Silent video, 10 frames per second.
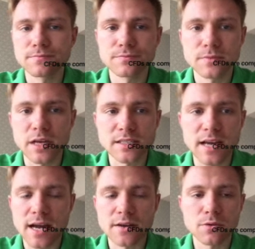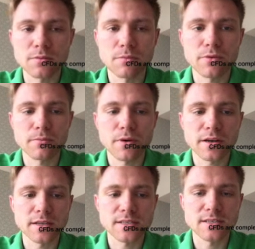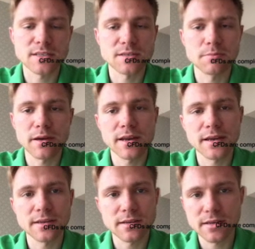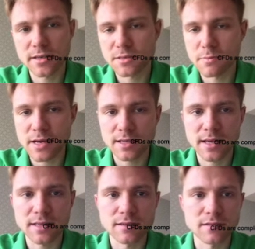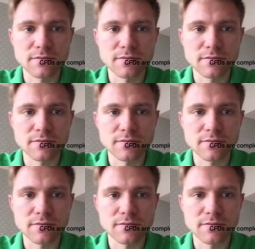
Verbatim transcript: that's kind of what market is anticipating. They expect that the